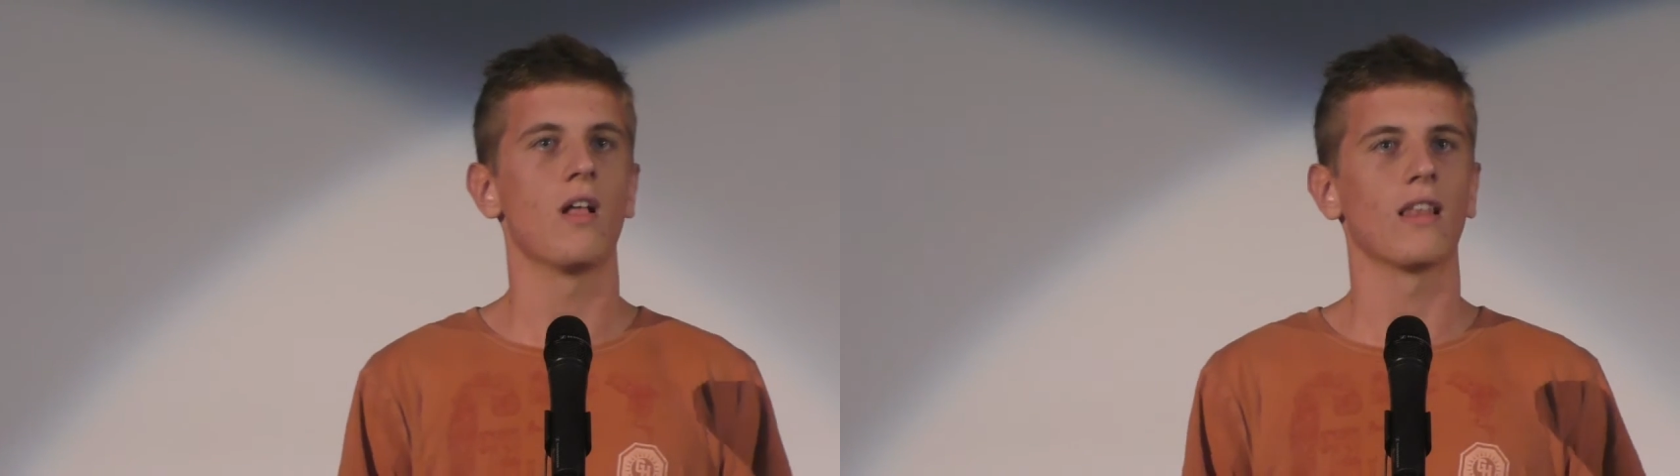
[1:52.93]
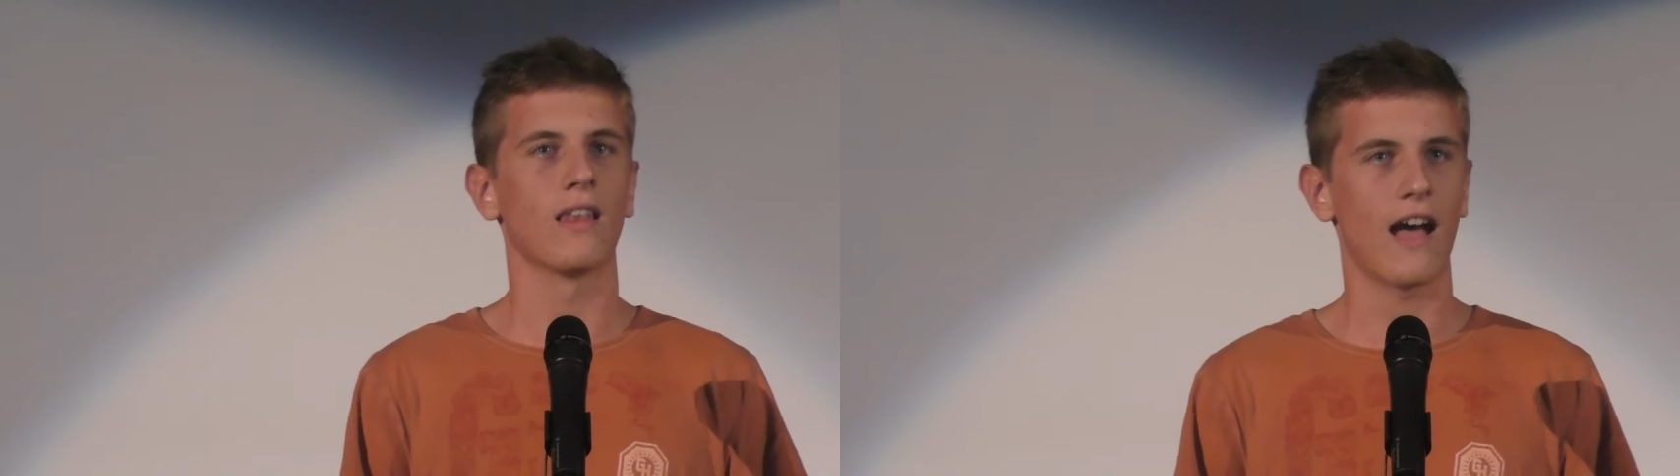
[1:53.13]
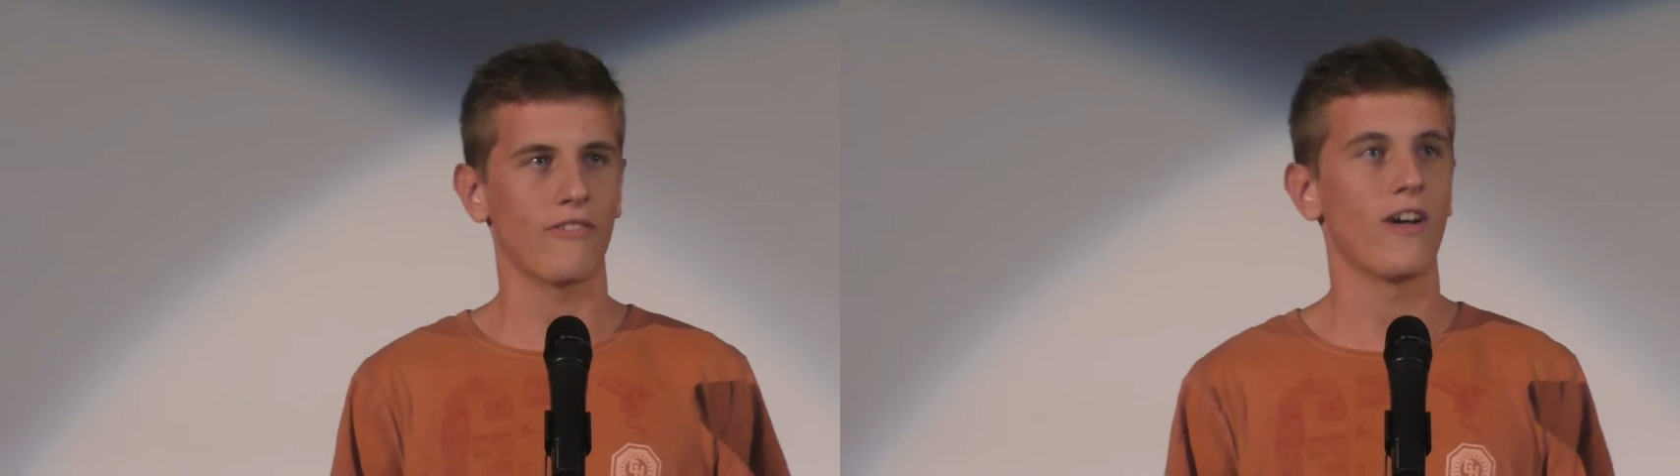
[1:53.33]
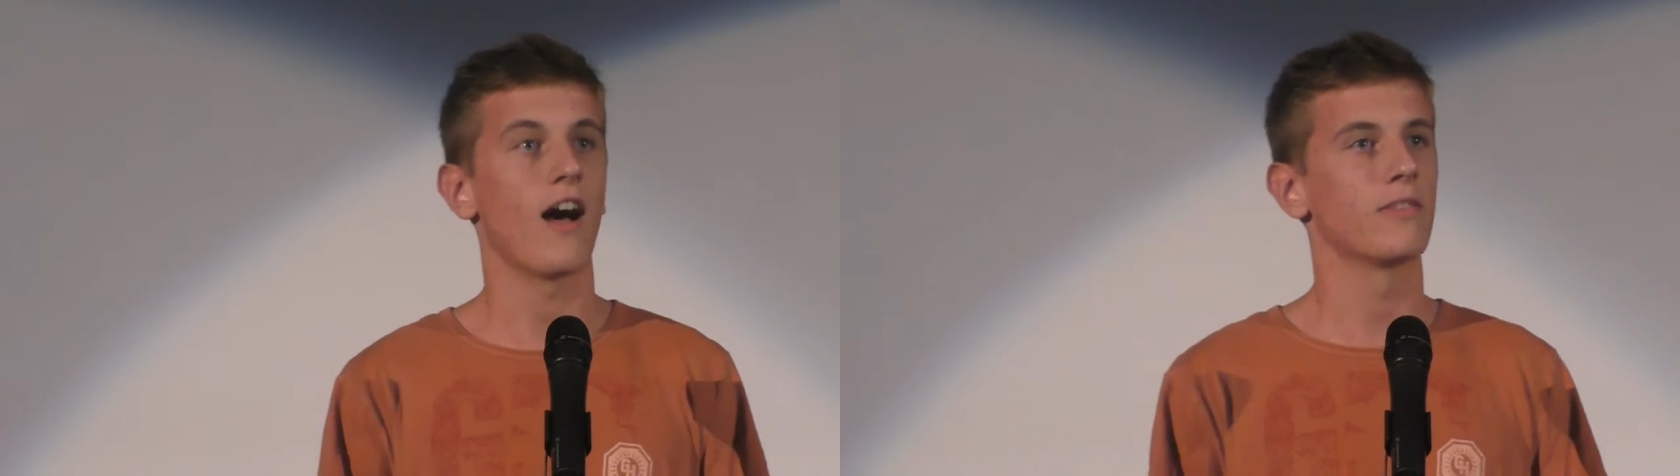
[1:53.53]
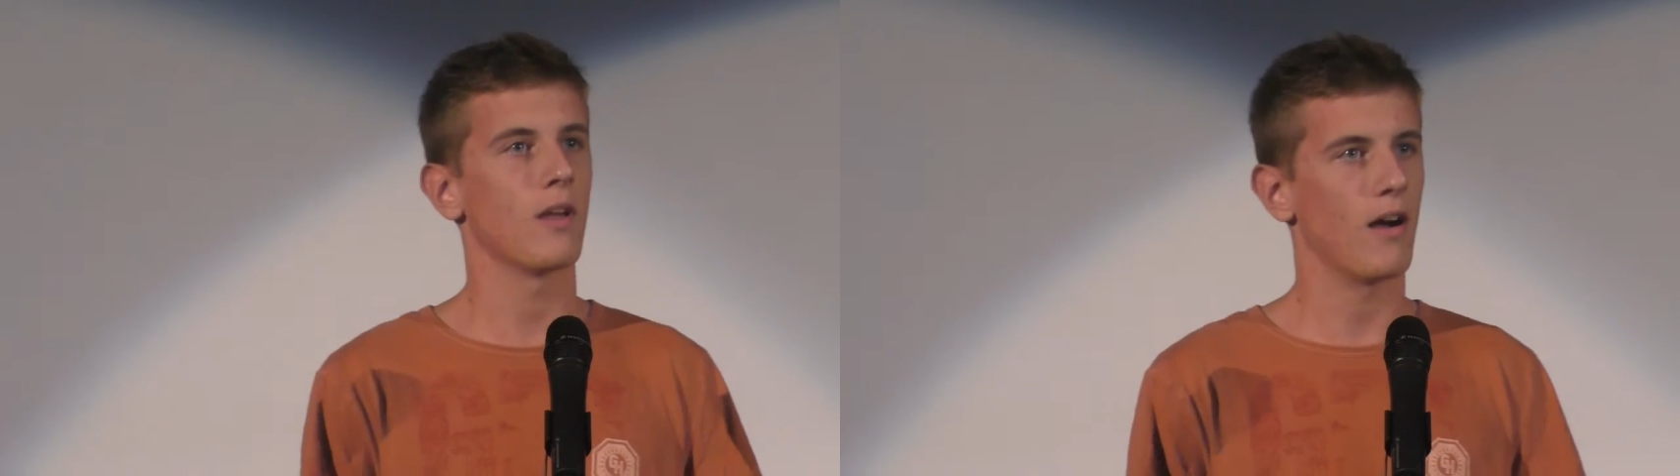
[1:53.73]
laugh
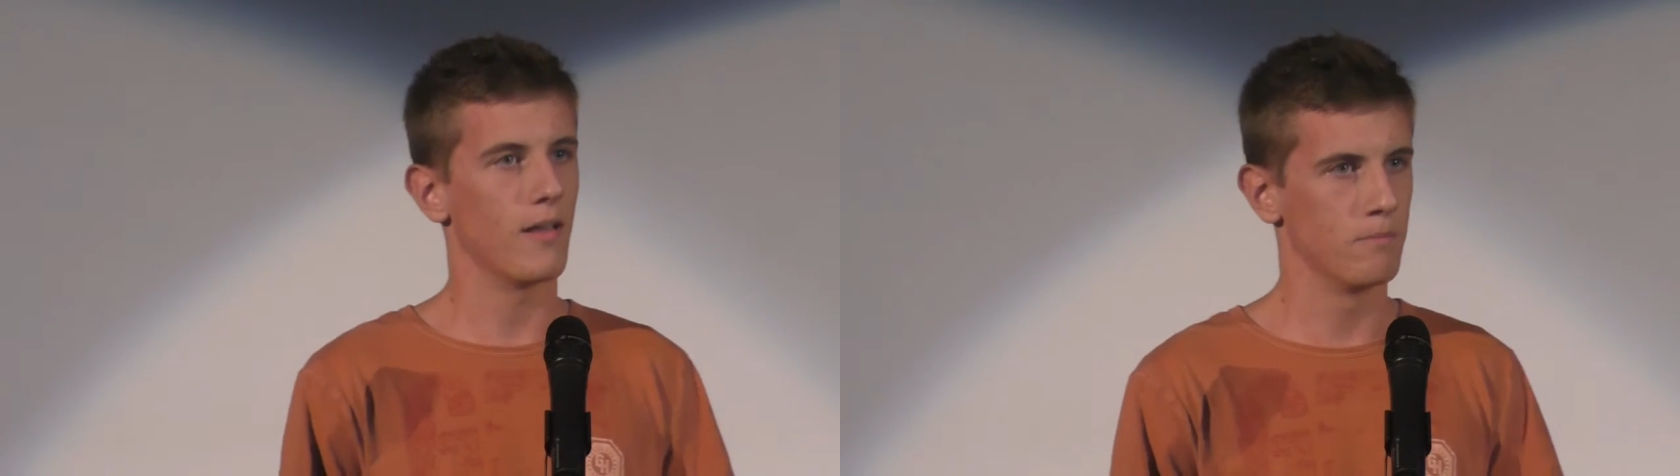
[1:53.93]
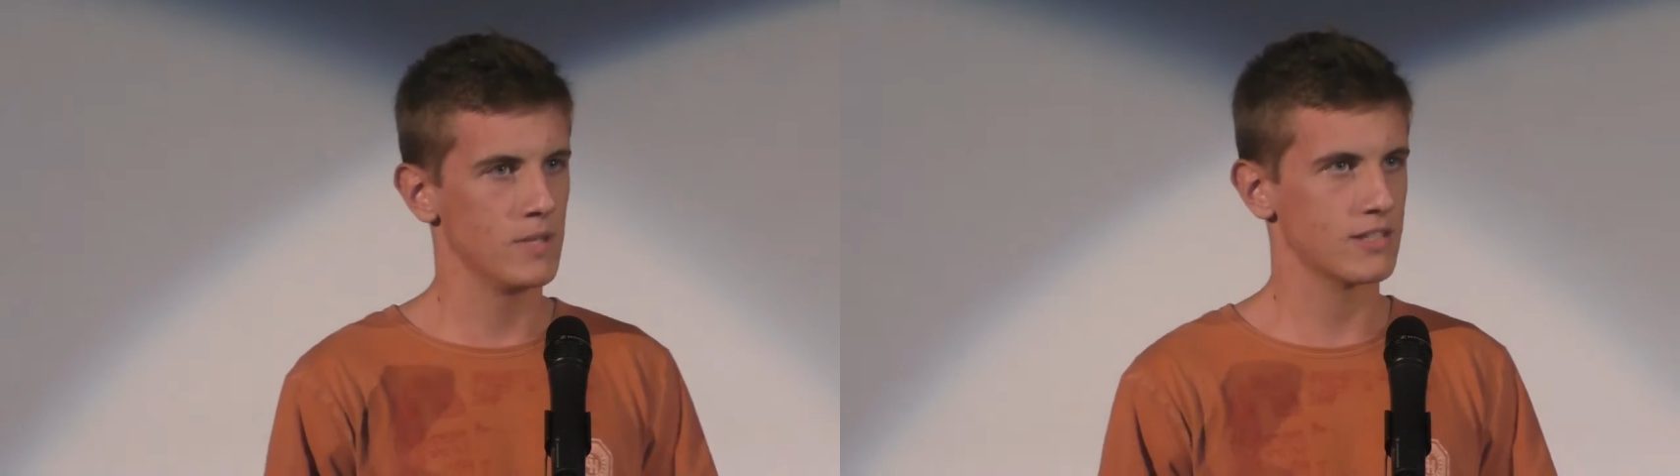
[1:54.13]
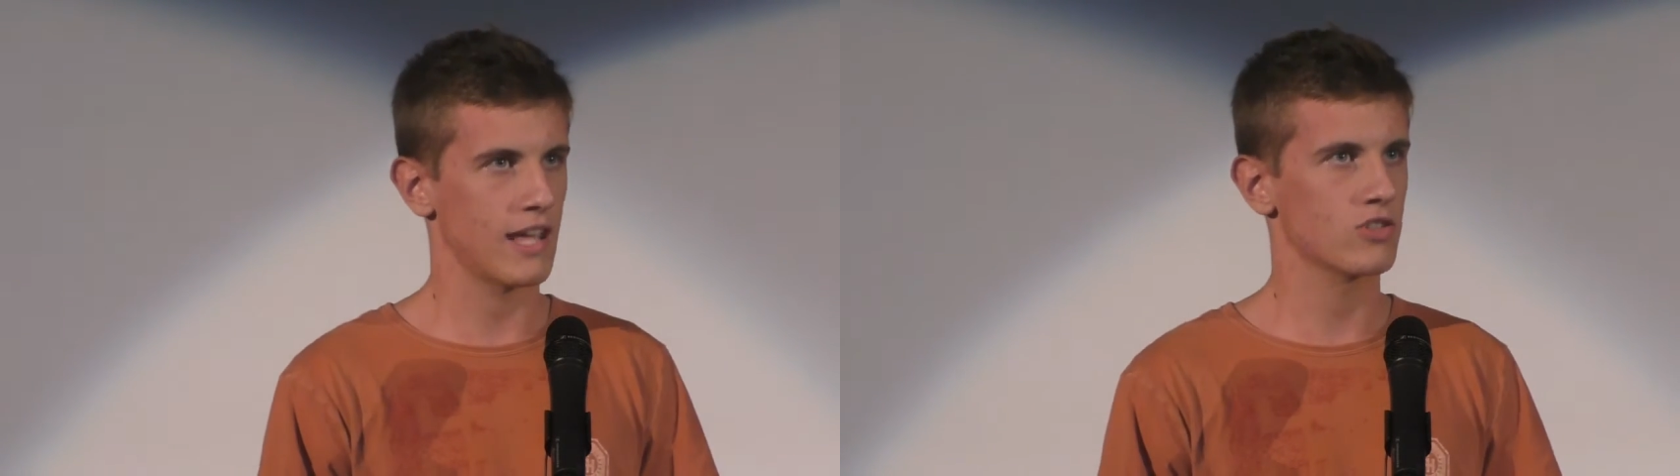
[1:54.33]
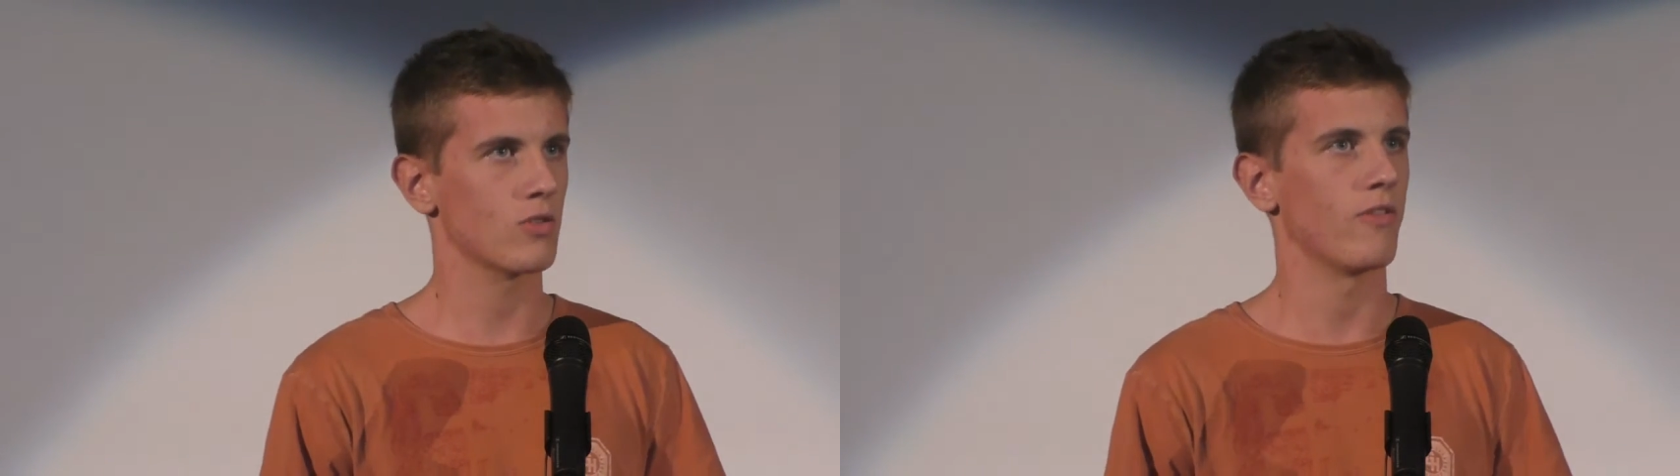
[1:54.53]
at mistakes